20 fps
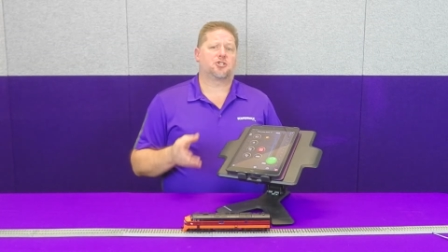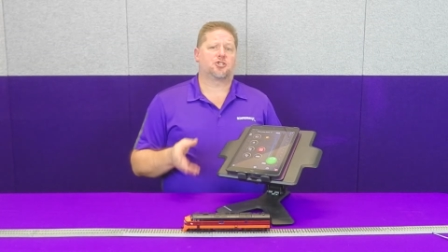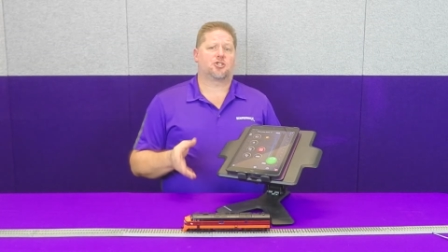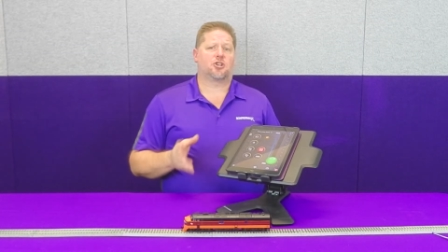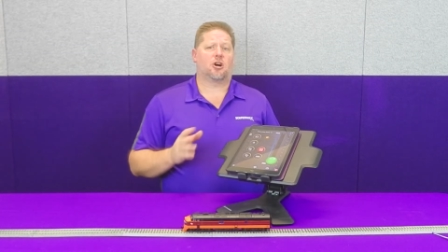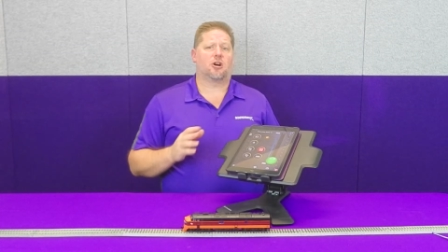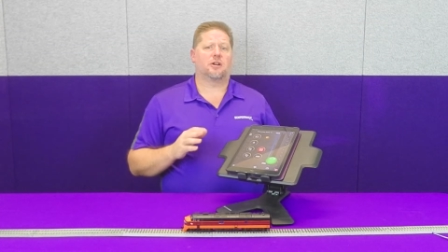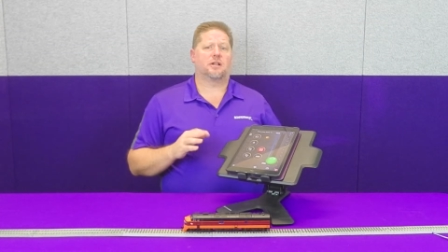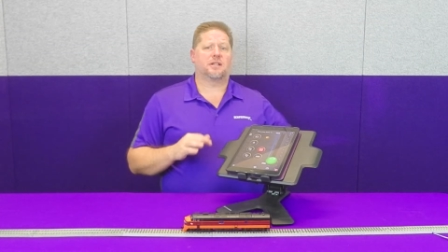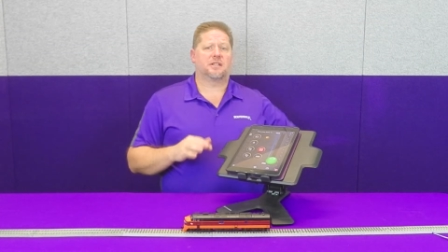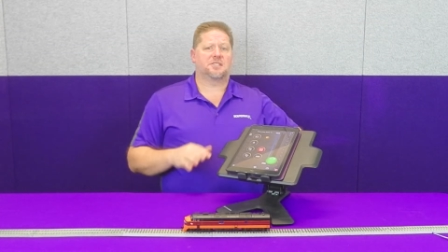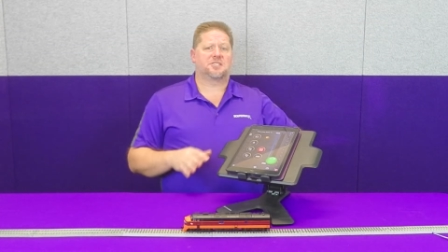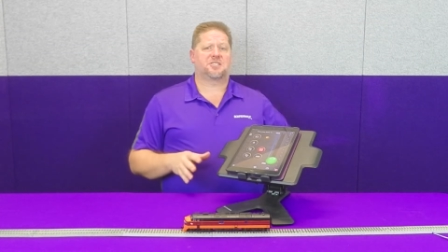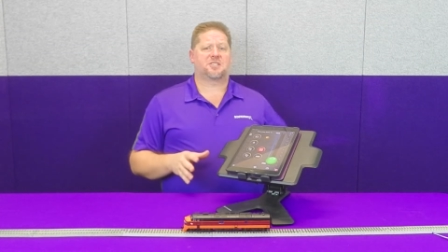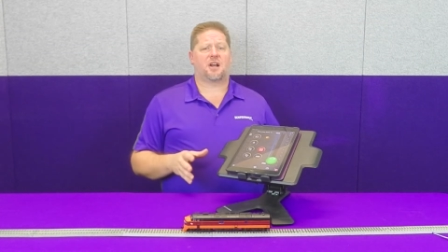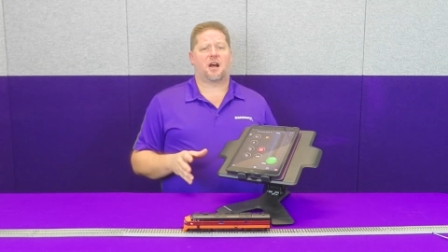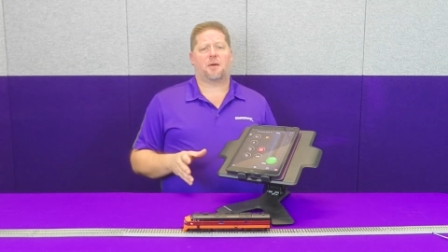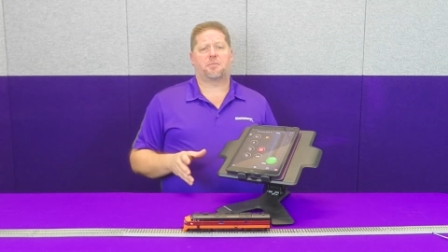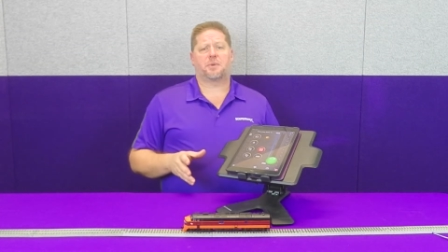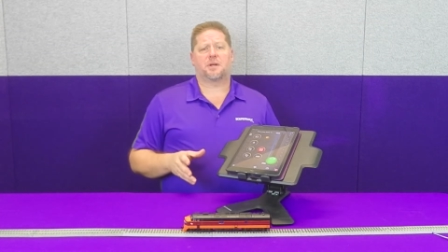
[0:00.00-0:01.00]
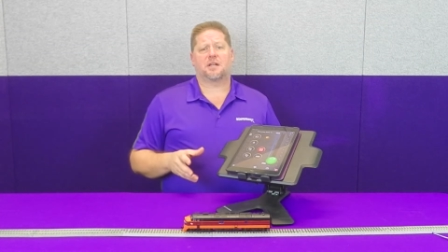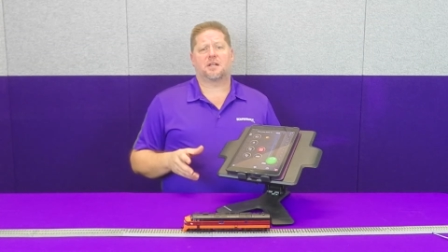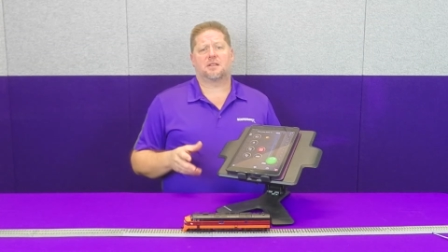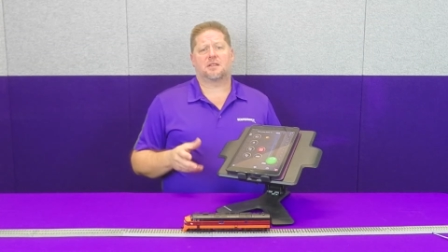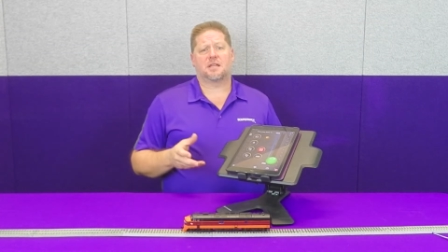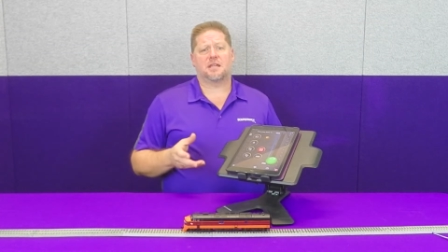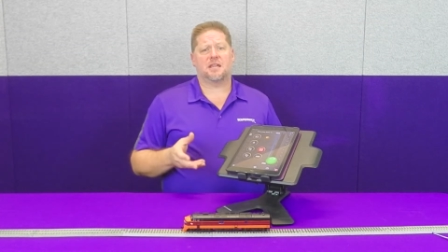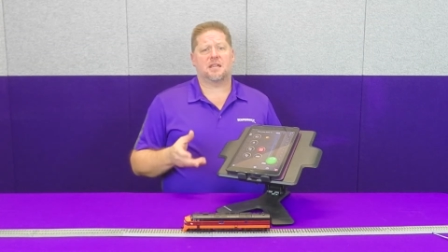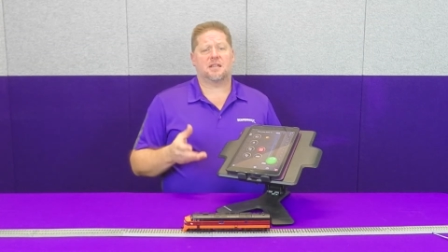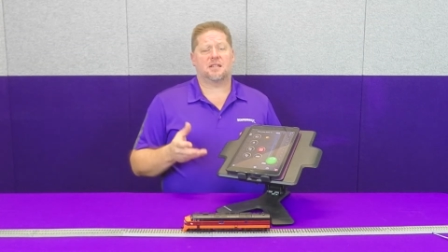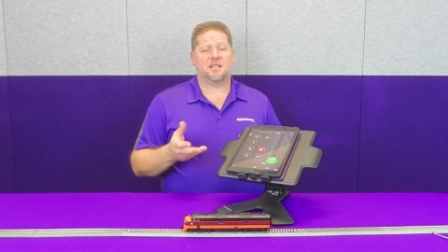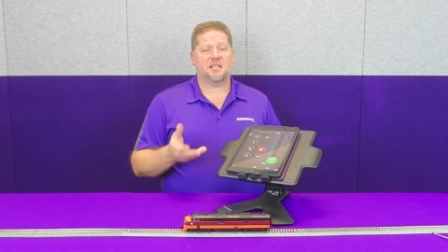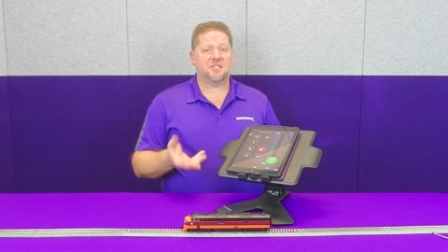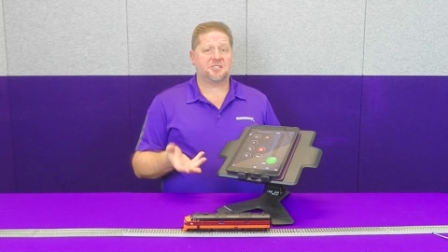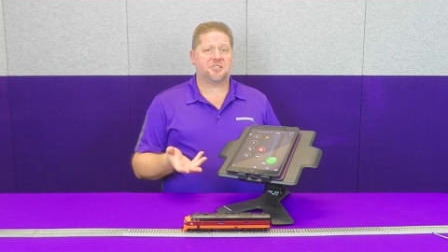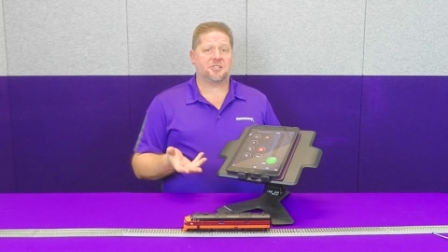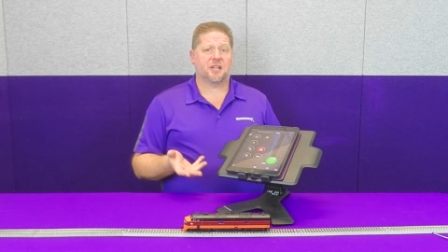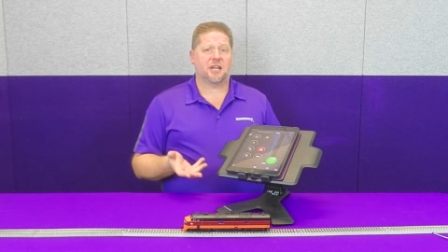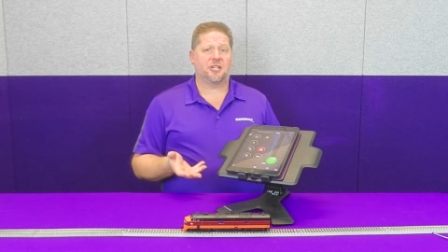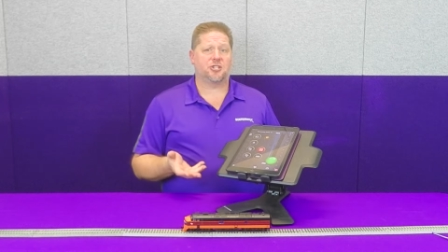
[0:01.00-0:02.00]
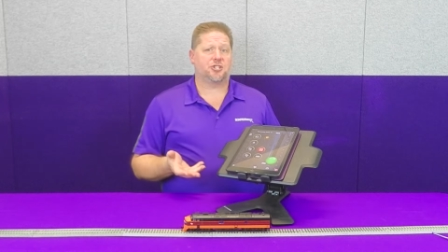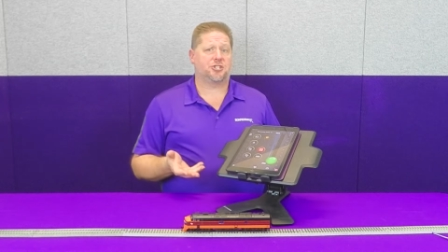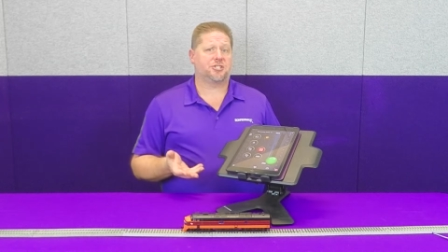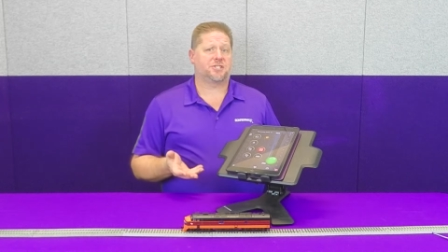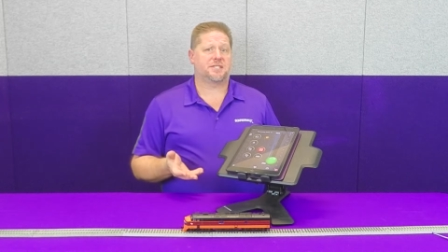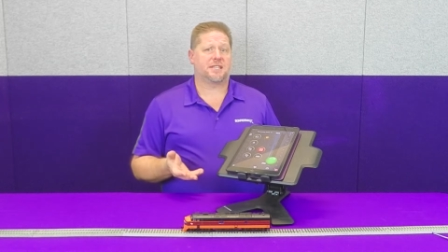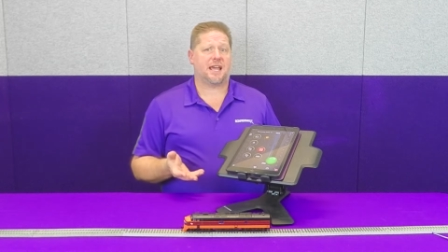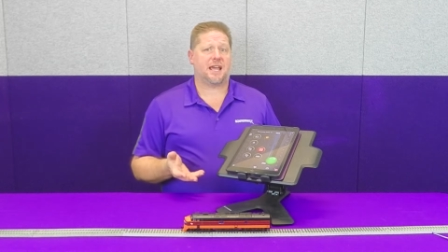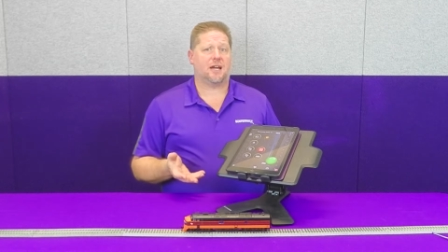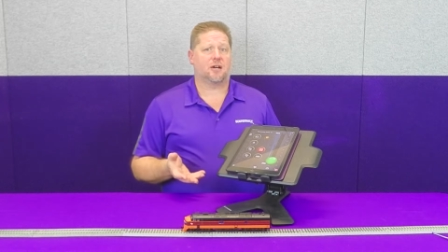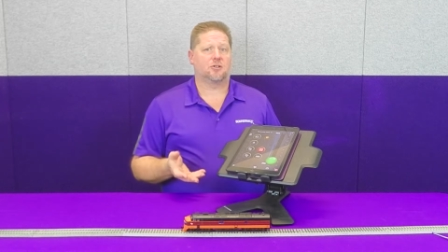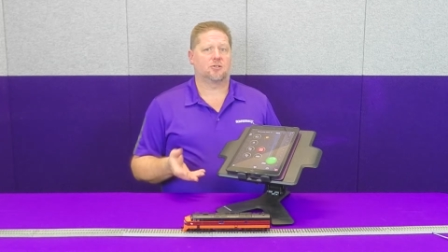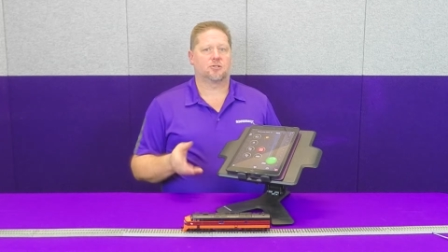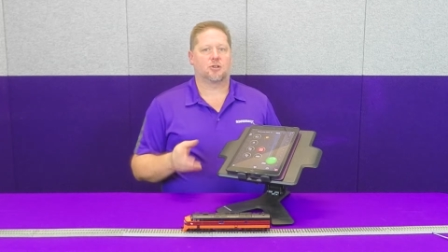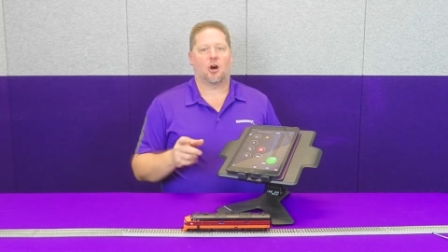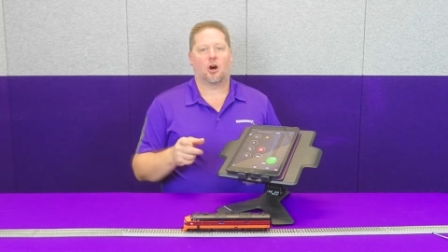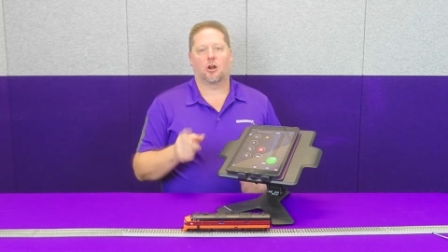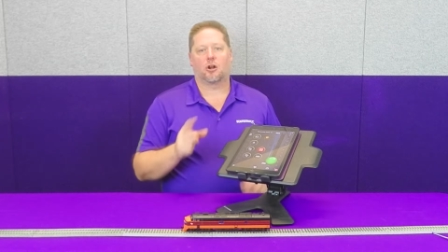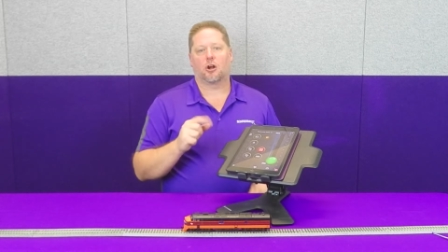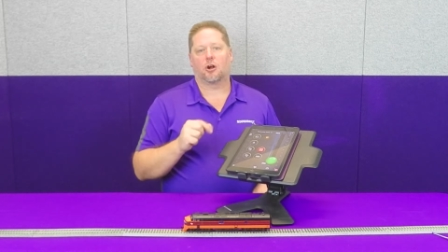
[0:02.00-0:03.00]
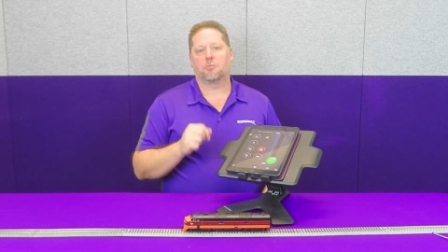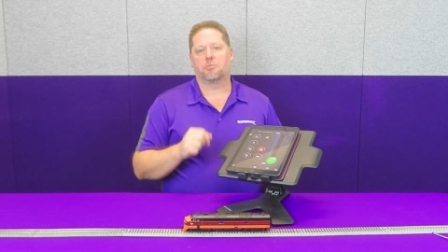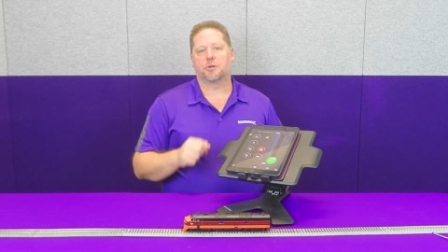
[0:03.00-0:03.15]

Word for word: starting and stopping the diesel engine sounds on our